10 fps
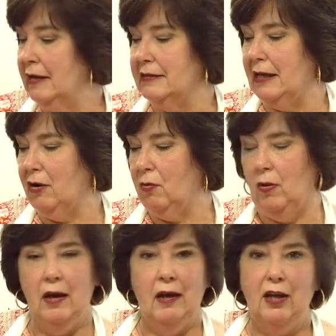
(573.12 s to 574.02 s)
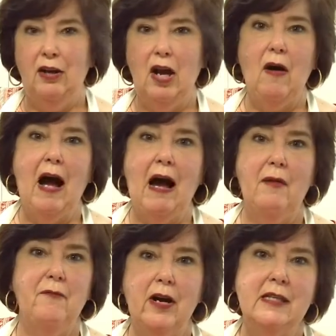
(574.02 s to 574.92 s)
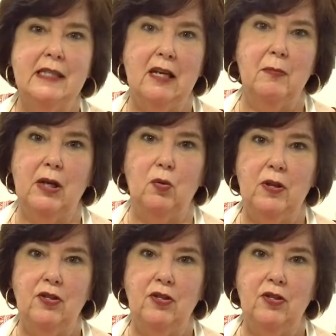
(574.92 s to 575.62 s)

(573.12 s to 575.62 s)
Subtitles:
So, you know, I'm very sentimental with